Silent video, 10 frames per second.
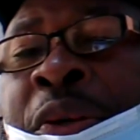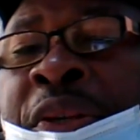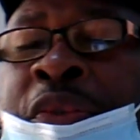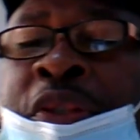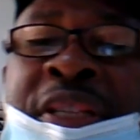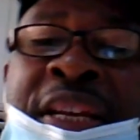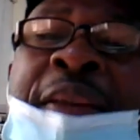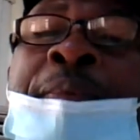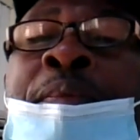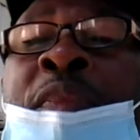know, if
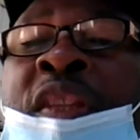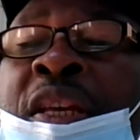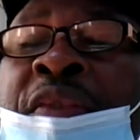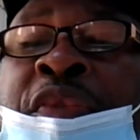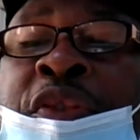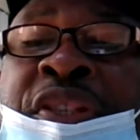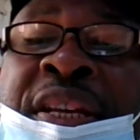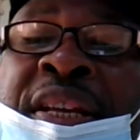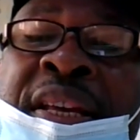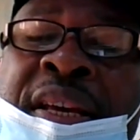you
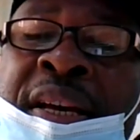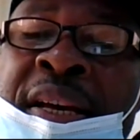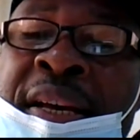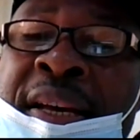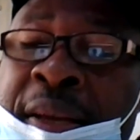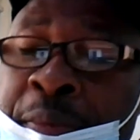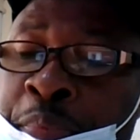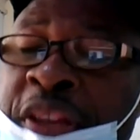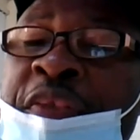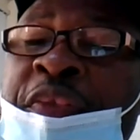say
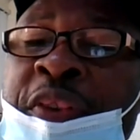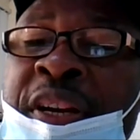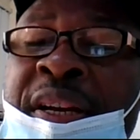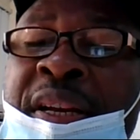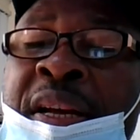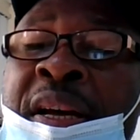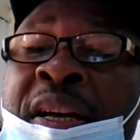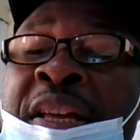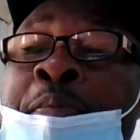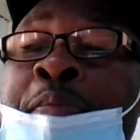PFRIN,
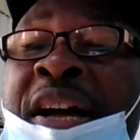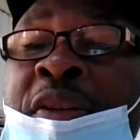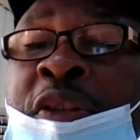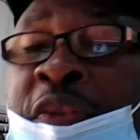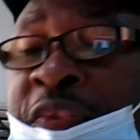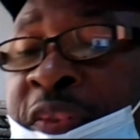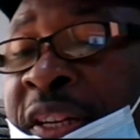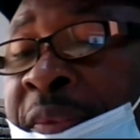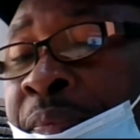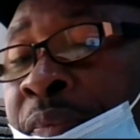impact of
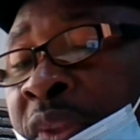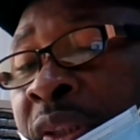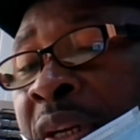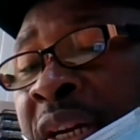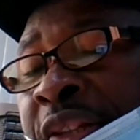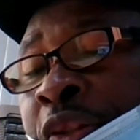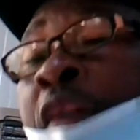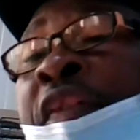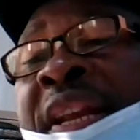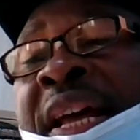
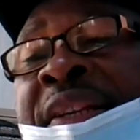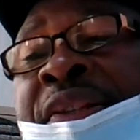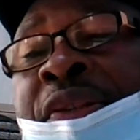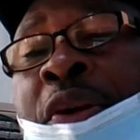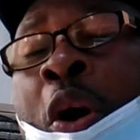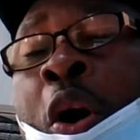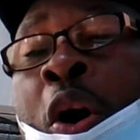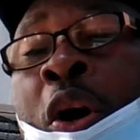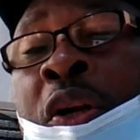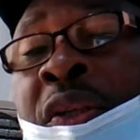surveillance
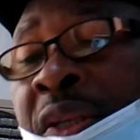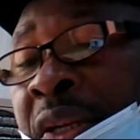on